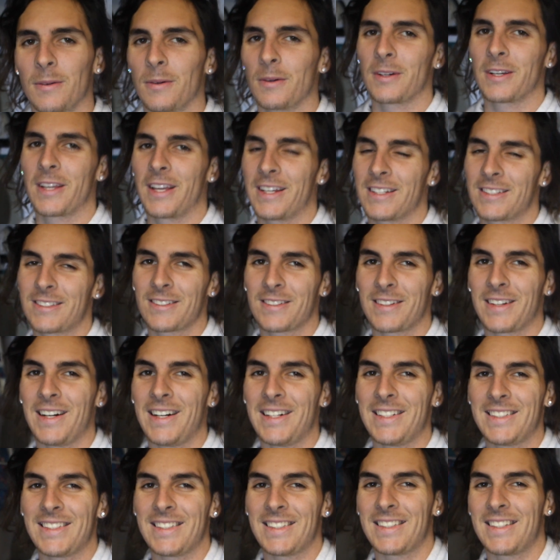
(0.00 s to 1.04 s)
Well, guess what
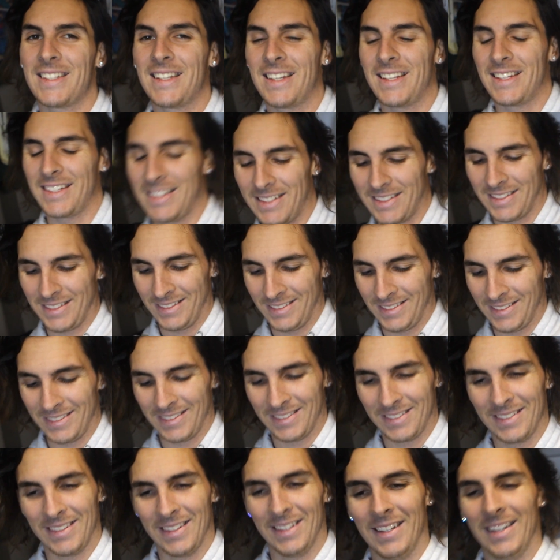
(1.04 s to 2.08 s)
I just did?
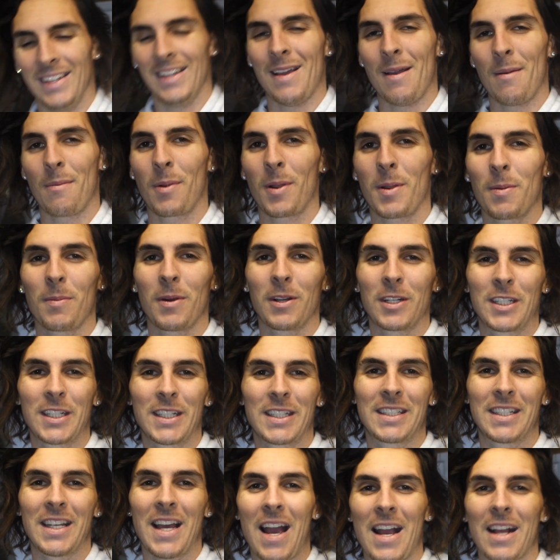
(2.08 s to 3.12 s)
Pretty much
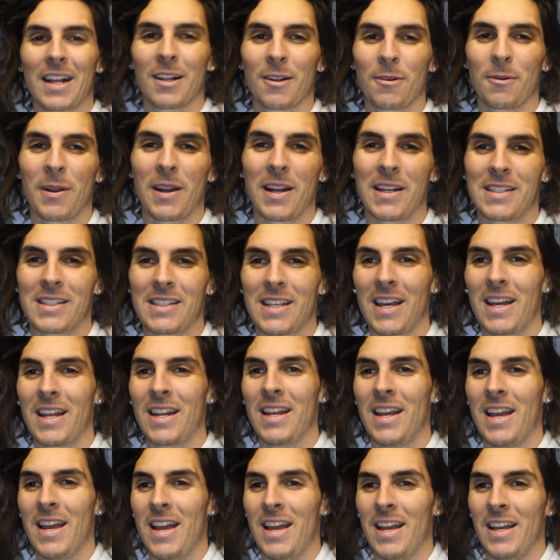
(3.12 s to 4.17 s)
exactly what I said.
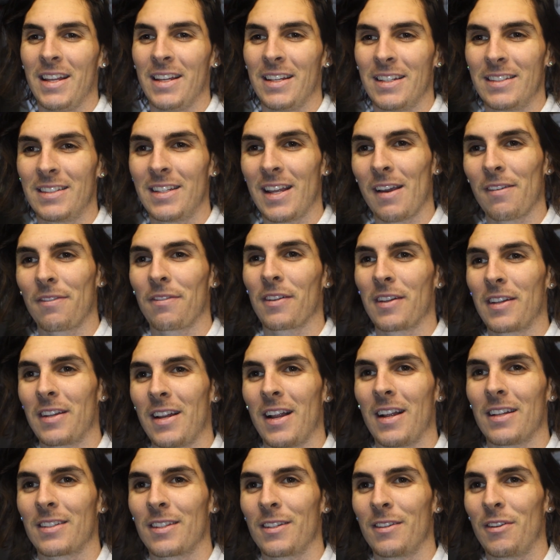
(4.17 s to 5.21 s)
Definitely
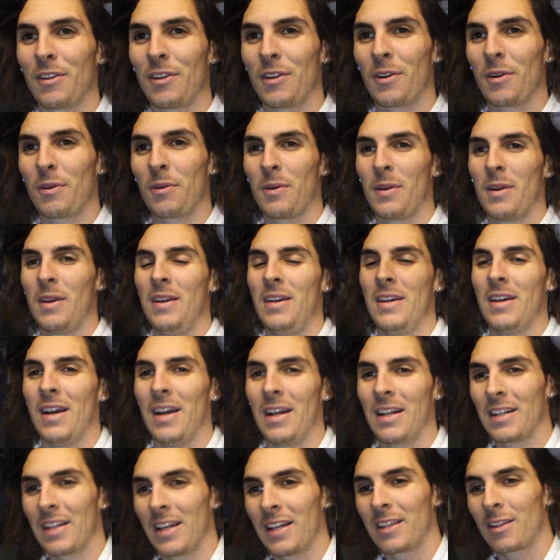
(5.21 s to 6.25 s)
not to do. I
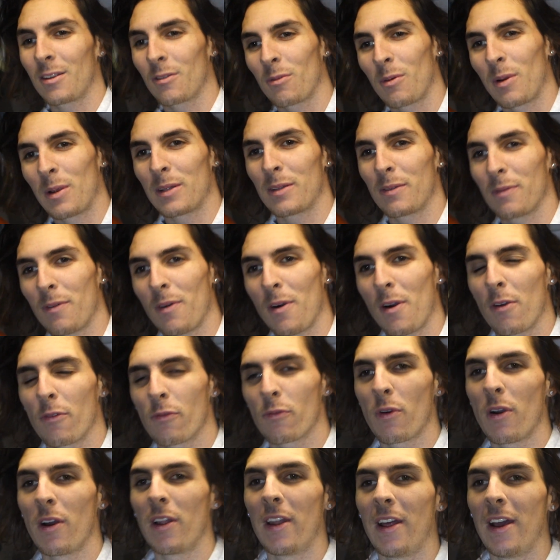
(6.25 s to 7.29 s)
let the reservoir
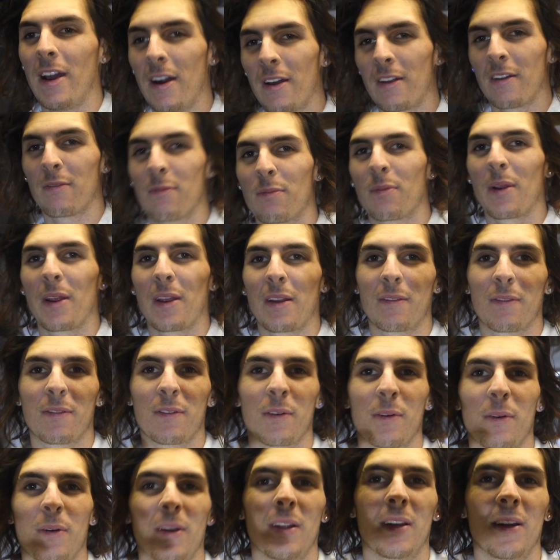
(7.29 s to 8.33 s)
run out of brake
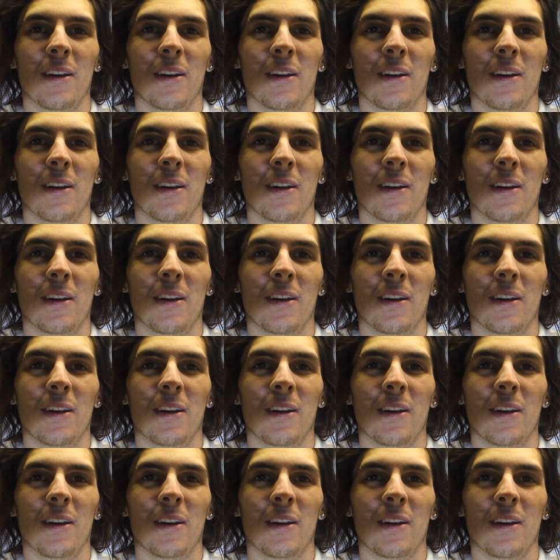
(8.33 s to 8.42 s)
fluid.